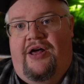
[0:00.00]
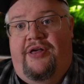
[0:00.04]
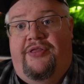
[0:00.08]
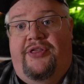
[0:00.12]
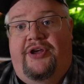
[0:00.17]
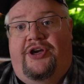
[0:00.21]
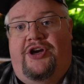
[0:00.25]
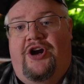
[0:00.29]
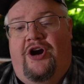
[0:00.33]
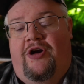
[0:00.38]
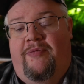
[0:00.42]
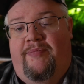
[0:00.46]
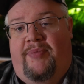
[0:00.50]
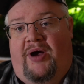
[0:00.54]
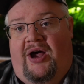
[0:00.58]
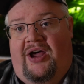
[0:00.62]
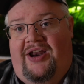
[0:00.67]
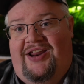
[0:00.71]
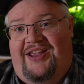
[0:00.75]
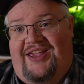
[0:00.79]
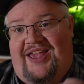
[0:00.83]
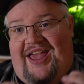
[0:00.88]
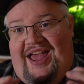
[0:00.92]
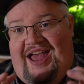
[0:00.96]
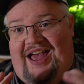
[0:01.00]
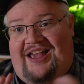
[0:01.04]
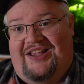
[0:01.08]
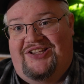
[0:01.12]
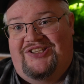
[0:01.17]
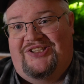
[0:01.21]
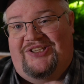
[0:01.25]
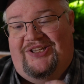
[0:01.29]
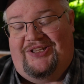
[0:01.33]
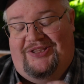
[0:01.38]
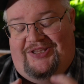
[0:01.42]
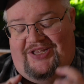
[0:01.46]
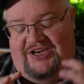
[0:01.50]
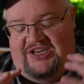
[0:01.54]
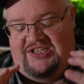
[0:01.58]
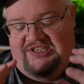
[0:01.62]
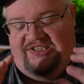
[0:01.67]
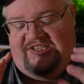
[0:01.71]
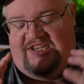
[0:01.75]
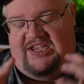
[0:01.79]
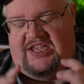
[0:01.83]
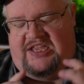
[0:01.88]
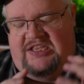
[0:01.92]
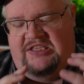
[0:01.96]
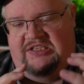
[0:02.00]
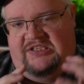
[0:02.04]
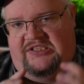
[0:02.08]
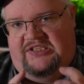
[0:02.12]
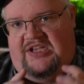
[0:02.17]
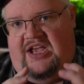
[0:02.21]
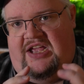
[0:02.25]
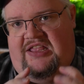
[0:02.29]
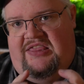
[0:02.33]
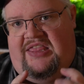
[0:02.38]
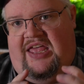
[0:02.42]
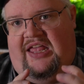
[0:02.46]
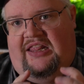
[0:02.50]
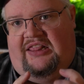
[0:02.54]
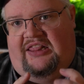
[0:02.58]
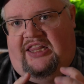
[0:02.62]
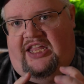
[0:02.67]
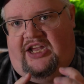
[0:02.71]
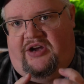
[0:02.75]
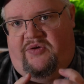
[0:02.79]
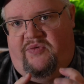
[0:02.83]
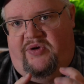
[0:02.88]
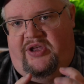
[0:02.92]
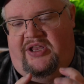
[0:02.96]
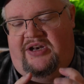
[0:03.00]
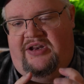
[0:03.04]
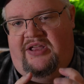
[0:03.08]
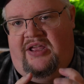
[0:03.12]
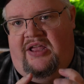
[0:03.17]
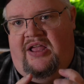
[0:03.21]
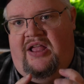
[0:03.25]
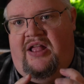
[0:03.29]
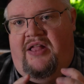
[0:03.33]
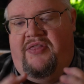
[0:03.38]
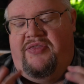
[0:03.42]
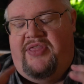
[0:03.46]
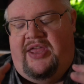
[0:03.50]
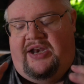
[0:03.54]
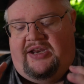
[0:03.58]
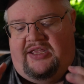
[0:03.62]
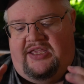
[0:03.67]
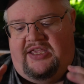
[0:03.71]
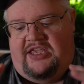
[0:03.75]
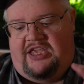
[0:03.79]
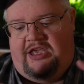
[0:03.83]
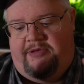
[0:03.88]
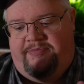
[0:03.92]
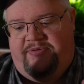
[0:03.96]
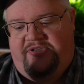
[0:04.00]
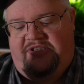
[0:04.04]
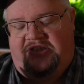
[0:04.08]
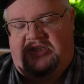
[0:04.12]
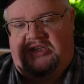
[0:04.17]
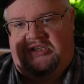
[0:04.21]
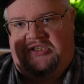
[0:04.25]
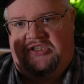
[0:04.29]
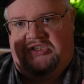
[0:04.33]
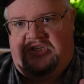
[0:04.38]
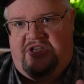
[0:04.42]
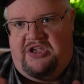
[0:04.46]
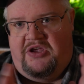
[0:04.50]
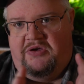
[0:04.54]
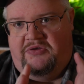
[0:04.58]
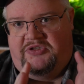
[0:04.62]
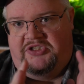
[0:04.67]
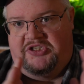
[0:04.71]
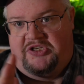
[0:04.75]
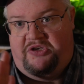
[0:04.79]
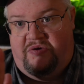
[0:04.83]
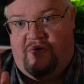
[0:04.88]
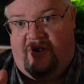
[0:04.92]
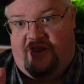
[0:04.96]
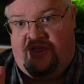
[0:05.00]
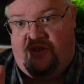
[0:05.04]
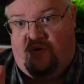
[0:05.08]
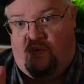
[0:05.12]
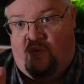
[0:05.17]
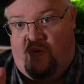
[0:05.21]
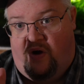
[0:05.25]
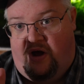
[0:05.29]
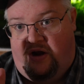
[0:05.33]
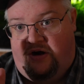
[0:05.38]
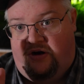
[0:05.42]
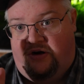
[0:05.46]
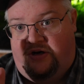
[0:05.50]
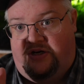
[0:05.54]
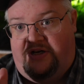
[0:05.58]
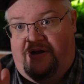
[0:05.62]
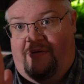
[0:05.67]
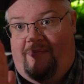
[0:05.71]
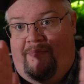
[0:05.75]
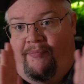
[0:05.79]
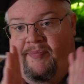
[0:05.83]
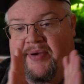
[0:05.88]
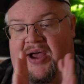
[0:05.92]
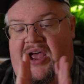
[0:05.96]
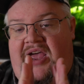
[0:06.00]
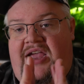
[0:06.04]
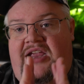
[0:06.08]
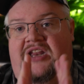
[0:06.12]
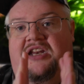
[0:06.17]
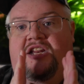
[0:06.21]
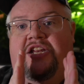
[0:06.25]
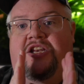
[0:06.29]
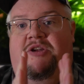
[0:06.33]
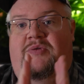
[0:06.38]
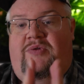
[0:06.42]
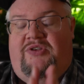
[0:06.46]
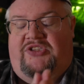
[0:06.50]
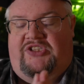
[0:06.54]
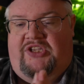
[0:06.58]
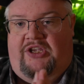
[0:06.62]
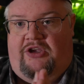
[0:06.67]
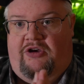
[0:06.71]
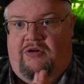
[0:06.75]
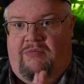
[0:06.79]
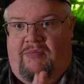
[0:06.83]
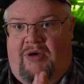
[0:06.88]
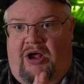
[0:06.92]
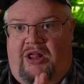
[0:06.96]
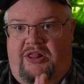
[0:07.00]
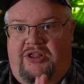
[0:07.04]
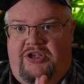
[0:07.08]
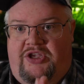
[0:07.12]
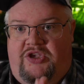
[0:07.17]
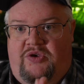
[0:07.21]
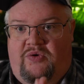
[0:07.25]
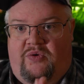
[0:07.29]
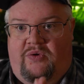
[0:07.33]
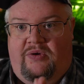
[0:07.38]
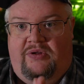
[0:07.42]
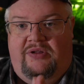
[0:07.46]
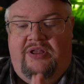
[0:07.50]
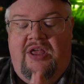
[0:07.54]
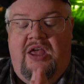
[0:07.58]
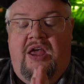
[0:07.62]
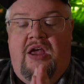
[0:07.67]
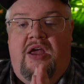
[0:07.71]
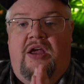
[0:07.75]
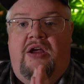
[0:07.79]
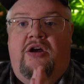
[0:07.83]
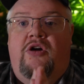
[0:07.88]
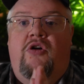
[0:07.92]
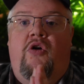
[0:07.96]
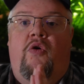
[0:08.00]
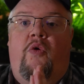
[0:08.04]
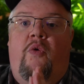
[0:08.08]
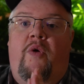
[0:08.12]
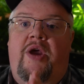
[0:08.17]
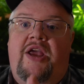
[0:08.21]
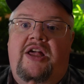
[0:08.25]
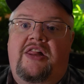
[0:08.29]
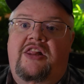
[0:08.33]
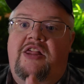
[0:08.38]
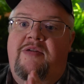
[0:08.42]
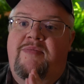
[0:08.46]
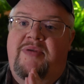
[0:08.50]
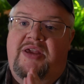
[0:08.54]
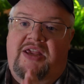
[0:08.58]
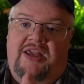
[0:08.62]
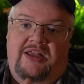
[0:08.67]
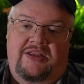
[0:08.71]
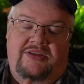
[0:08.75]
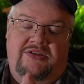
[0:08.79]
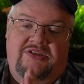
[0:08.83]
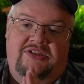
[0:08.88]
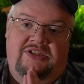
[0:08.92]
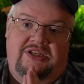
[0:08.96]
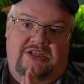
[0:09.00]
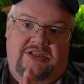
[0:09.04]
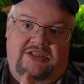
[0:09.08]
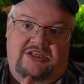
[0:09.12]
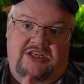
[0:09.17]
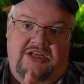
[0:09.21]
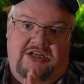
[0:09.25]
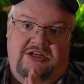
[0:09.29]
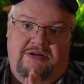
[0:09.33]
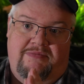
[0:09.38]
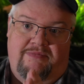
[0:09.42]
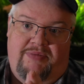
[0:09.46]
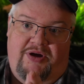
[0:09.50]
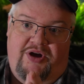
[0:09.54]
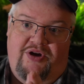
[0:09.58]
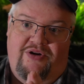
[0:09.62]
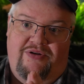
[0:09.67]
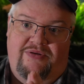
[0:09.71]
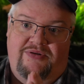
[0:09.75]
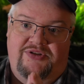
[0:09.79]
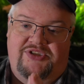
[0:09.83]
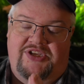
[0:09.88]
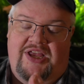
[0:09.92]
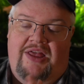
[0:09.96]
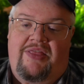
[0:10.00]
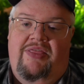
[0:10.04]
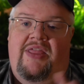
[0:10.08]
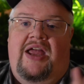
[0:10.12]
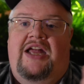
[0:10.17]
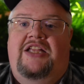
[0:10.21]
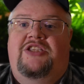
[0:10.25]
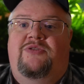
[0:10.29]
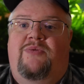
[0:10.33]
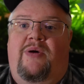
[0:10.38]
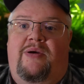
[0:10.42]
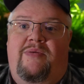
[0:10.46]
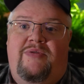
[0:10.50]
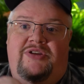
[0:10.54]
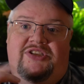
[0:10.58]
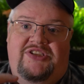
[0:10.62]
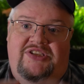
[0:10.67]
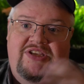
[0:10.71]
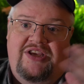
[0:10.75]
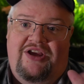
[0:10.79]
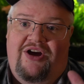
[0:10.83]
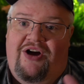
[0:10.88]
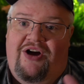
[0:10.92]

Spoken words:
the carbonic acid that is inside that liquid that keeps the CO2 and the water combined into a single molecule quickly begins to decompose, and that's why we see